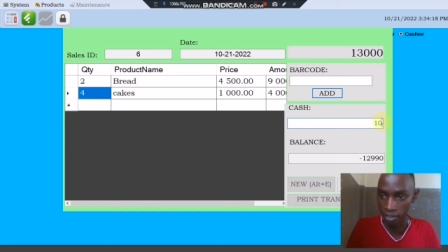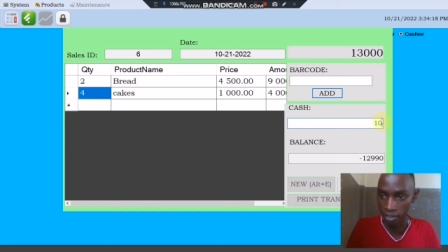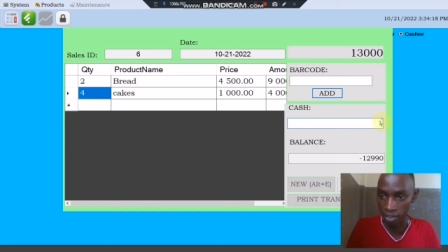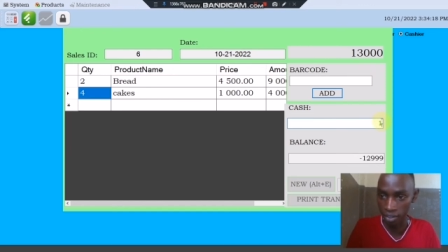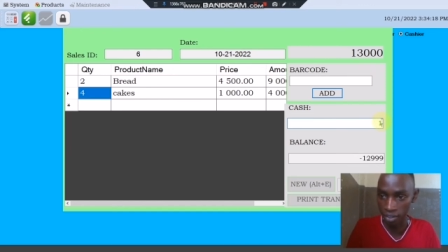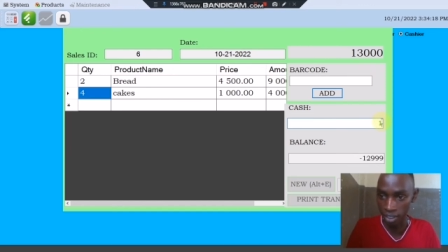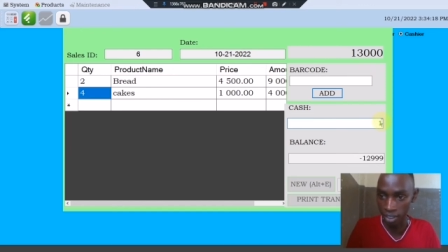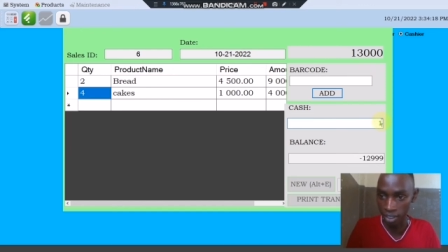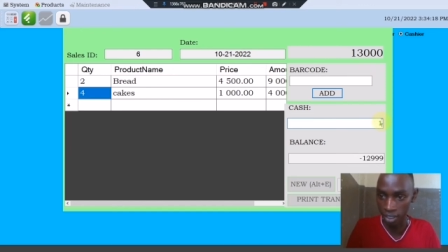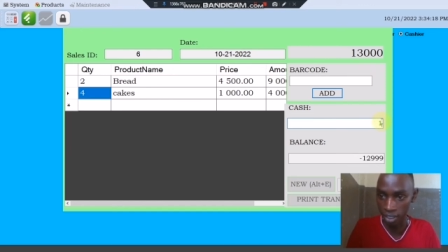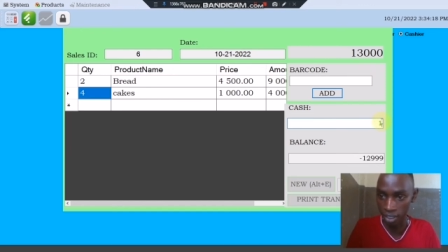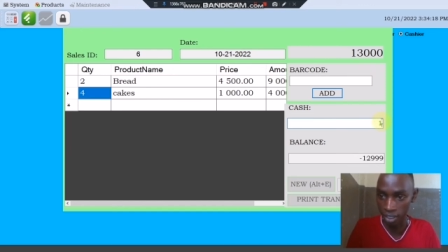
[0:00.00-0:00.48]

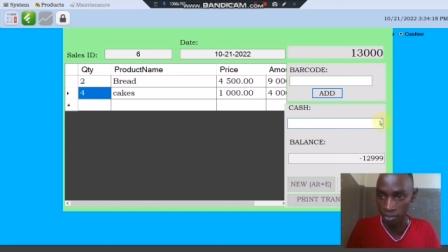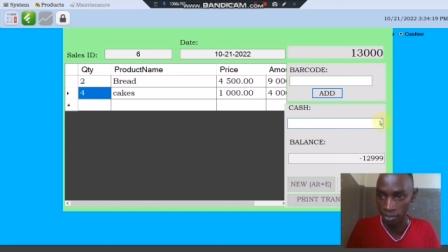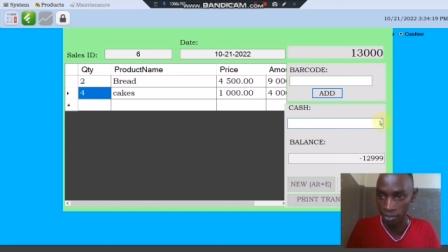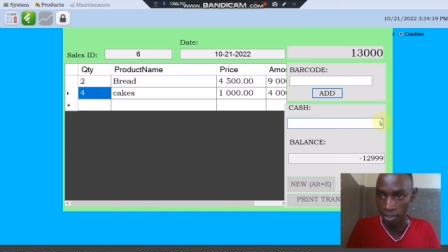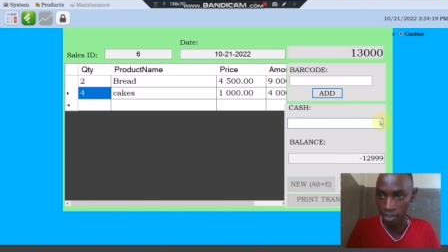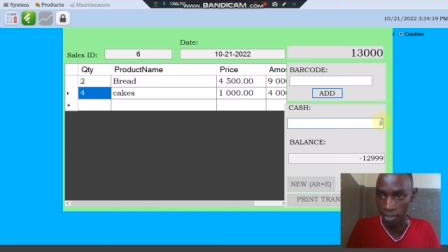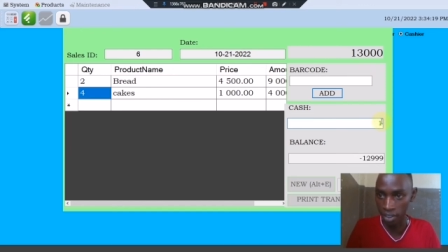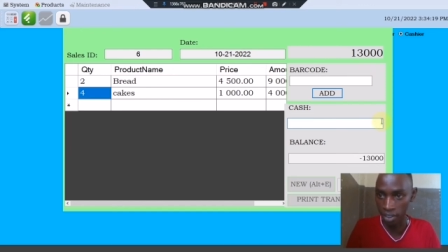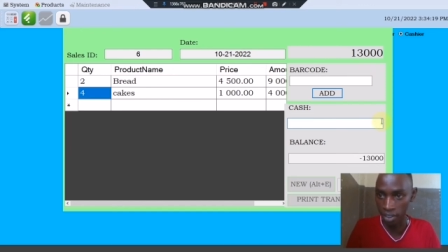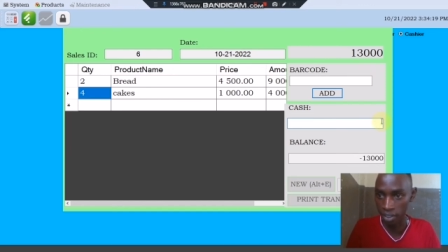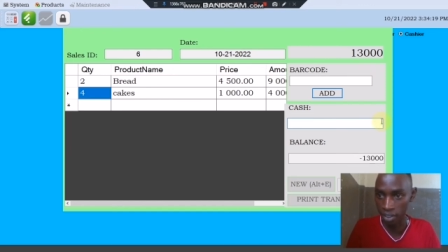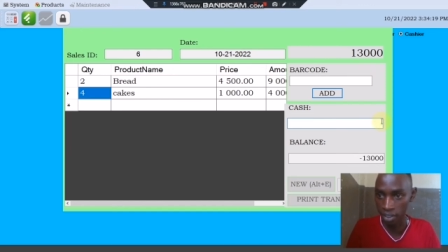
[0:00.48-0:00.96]

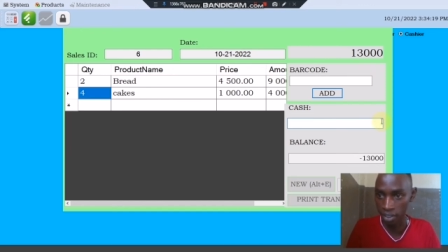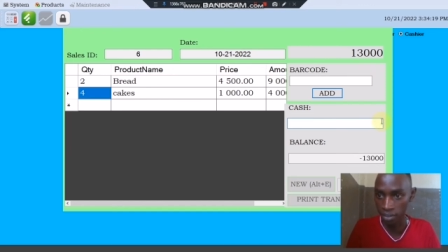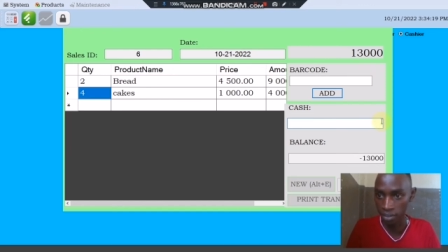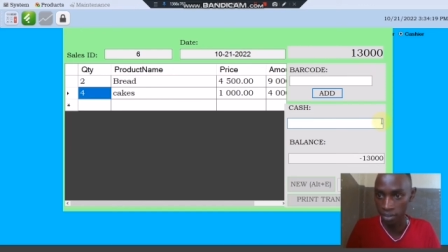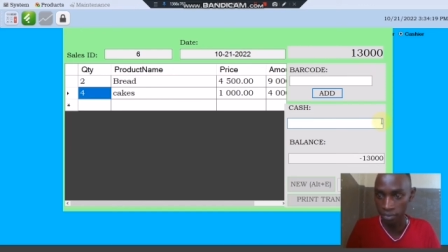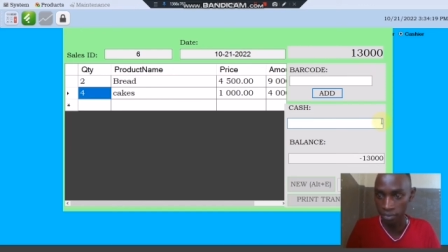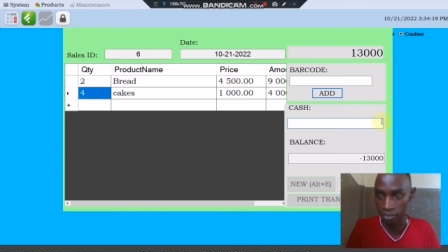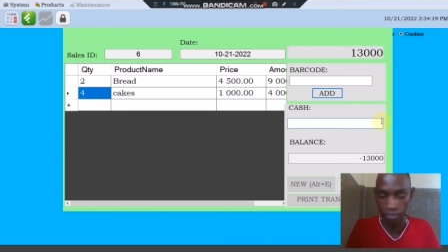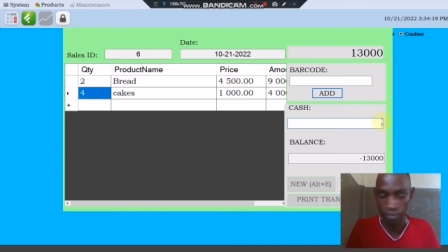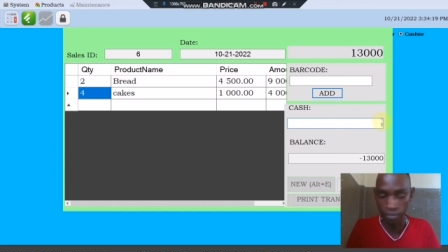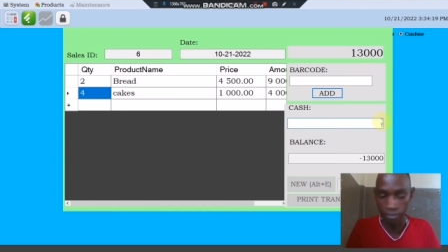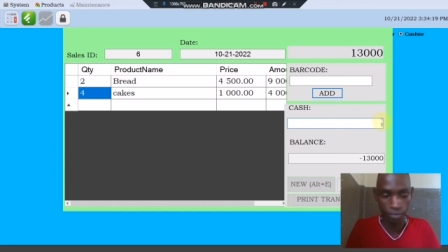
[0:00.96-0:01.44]
reserving
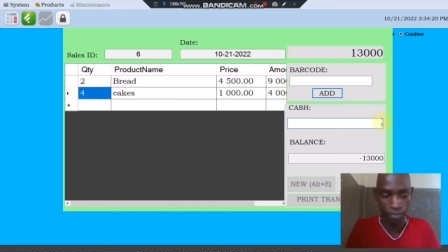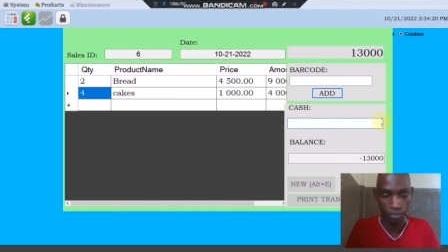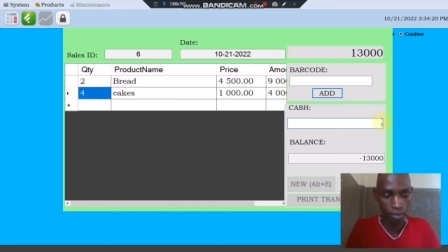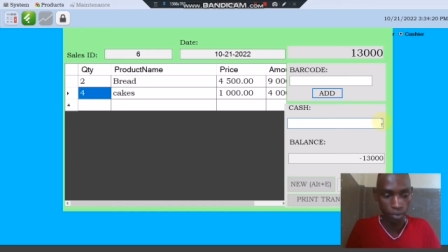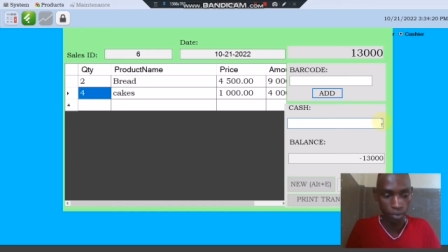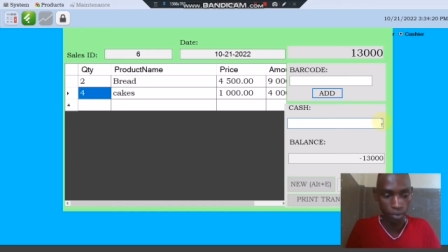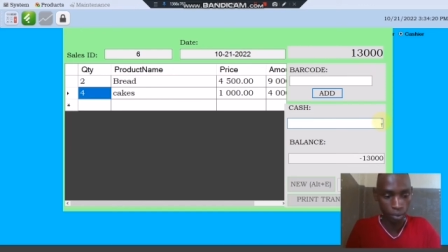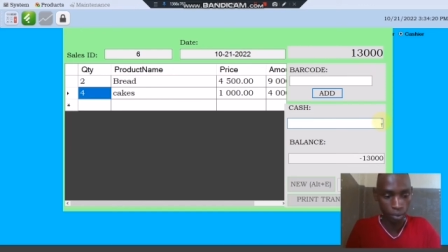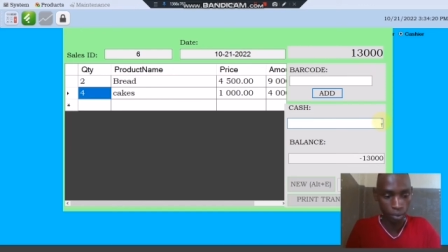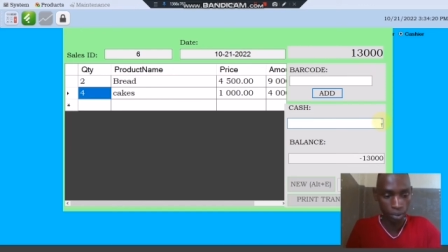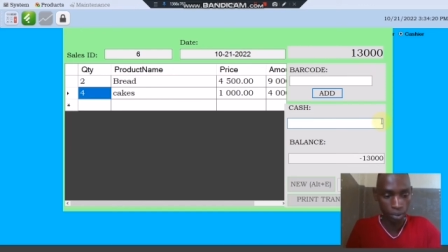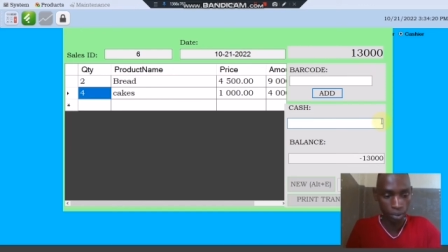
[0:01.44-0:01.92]

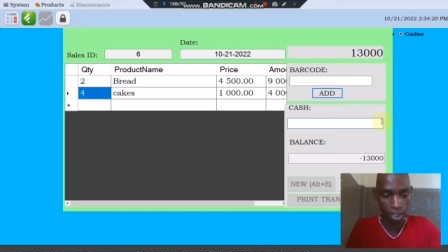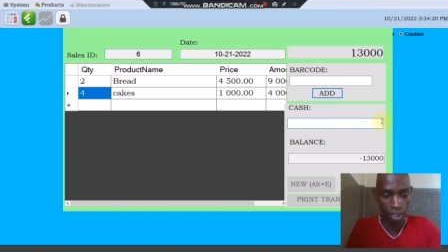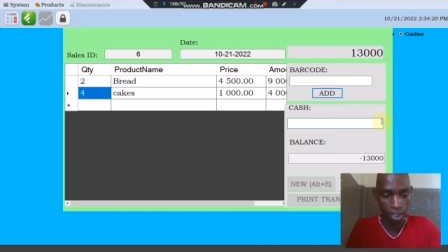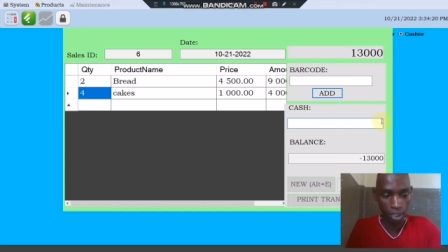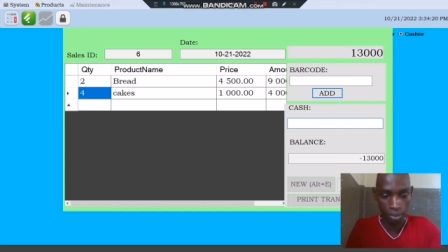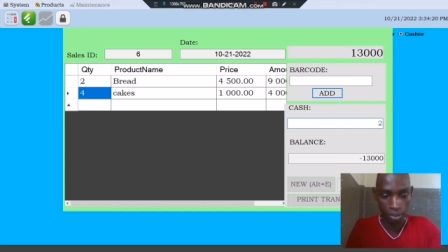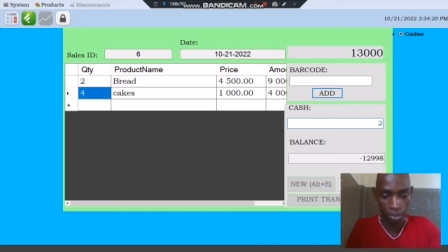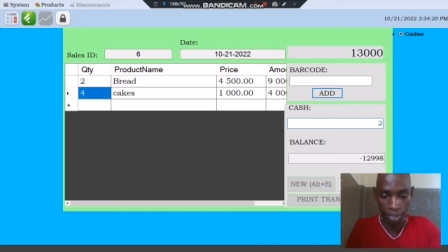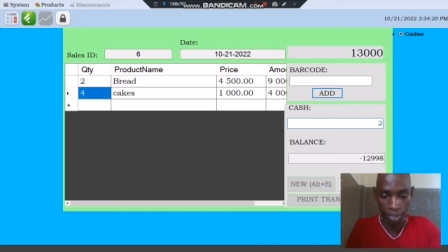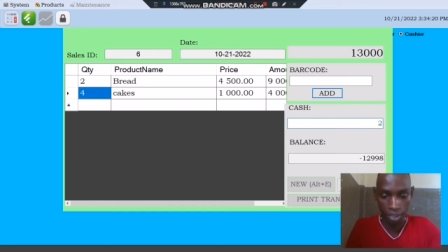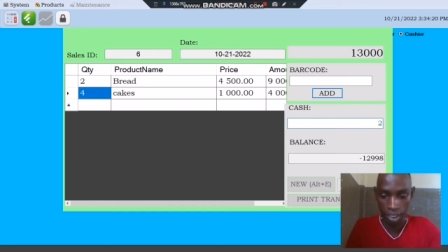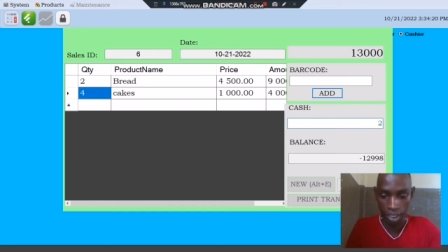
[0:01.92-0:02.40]

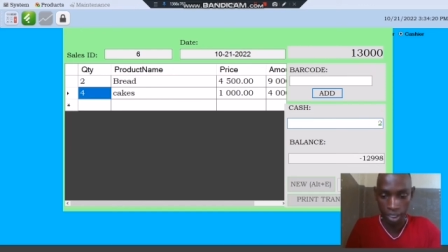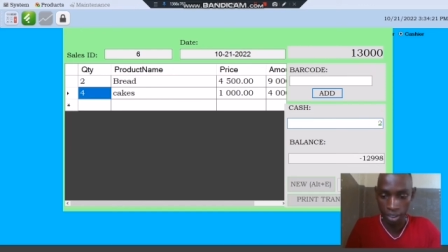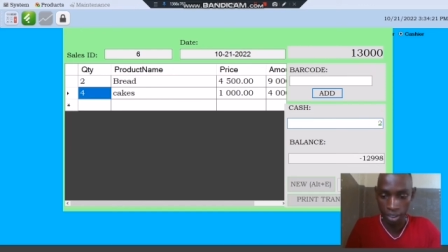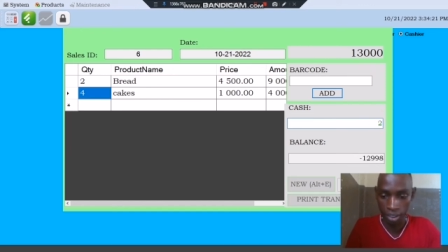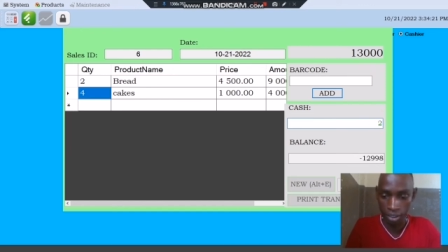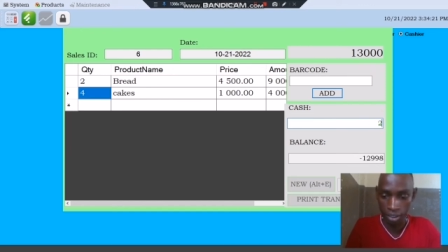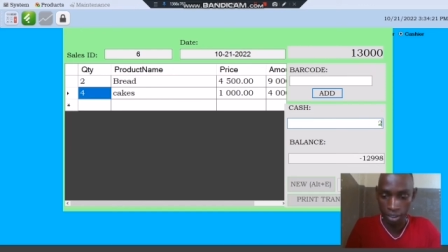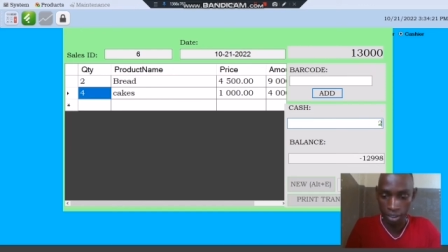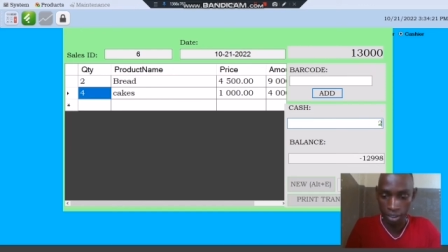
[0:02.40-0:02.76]
2,000,